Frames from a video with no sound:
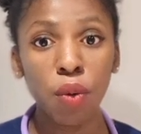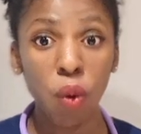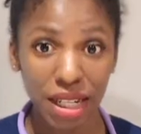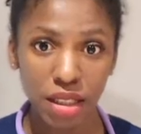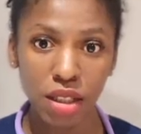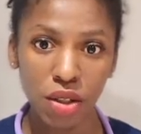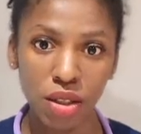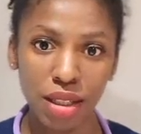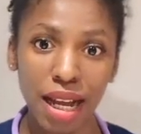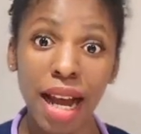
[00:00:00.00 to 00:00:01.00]

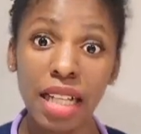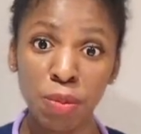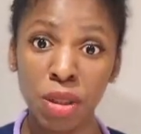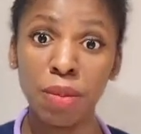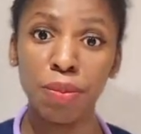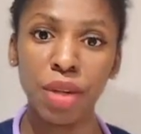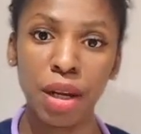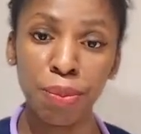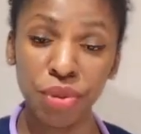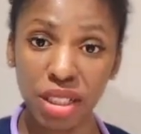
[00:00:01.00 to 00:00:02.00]
question that has been
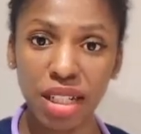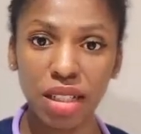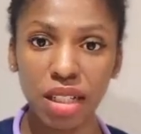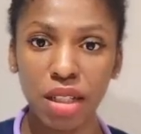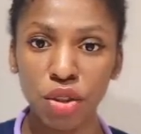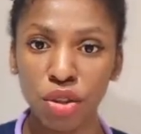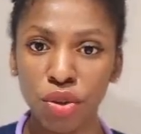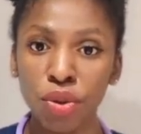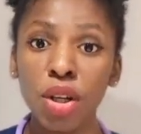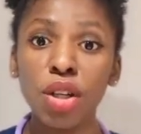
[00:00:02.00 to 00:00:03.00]
presented to
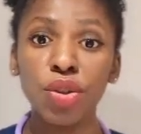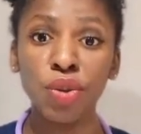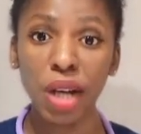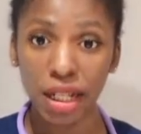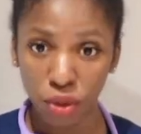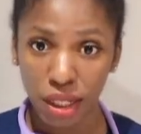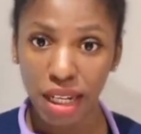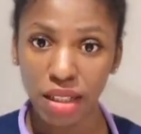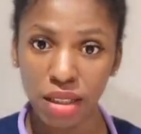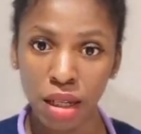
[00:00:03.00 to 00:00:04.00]
you, you
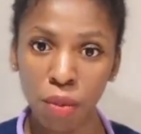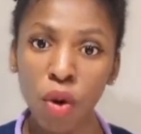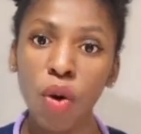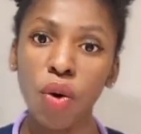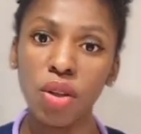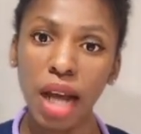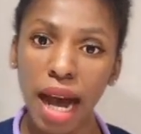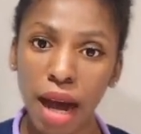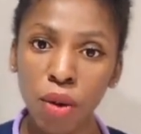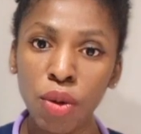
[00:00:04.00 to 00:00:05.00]
educate them on
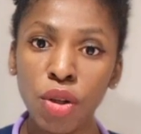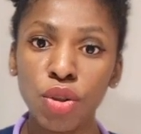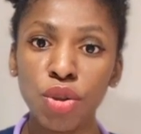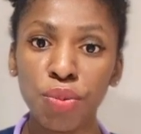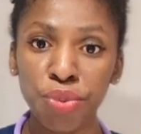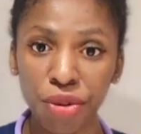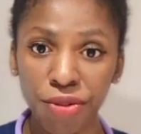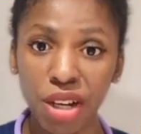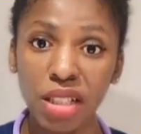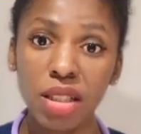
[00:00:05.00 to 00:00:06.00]
how to
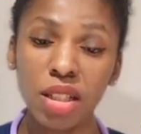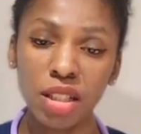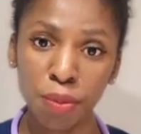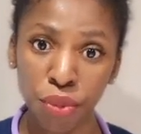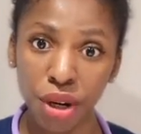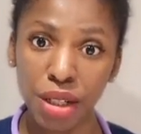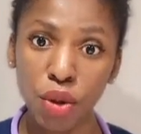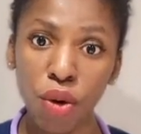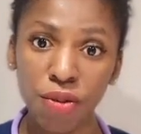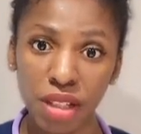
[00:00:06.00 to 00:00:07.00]
prevent the spread
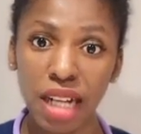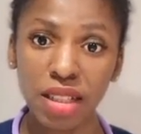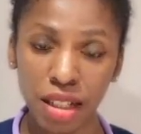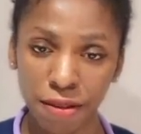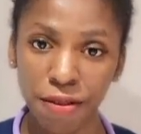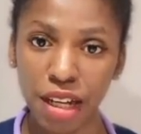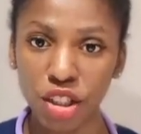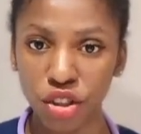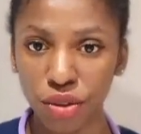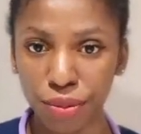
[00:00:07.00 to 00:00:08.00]
of that
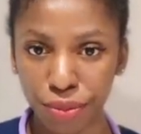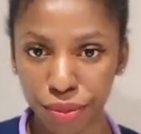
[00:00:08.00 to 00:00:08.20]
infection.